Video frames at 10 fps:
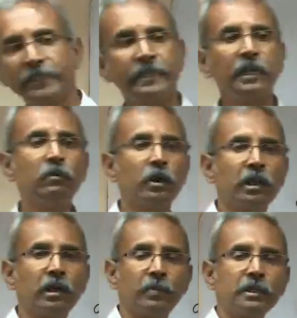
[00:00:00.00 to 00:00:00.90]
generally
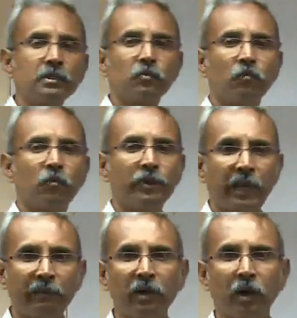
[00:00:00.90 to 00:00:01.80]
what happens when you
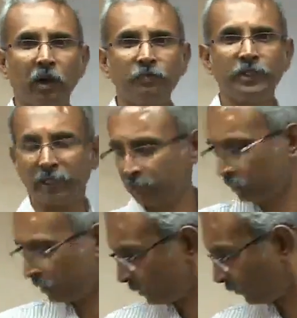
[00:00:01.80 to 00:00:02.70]
have an object,
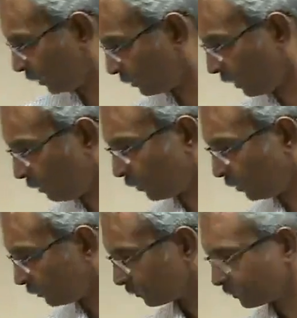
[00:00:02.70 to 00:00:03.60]
so for example,